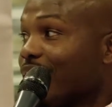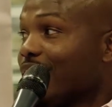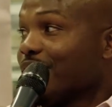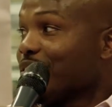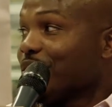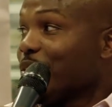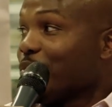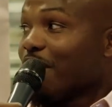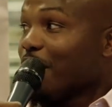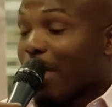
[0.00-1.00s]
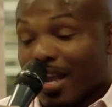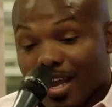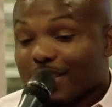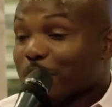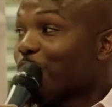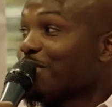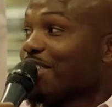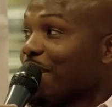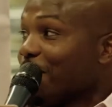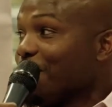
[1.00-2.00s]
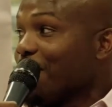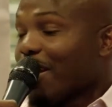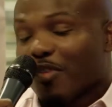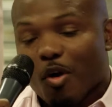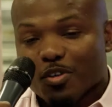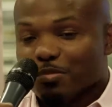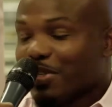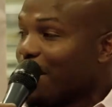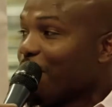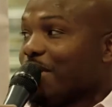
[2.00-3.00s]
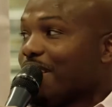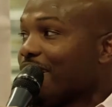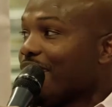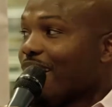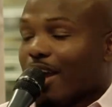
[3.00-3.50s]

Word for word: There's no doubt about it. I got the motorcycle. I've always been that way.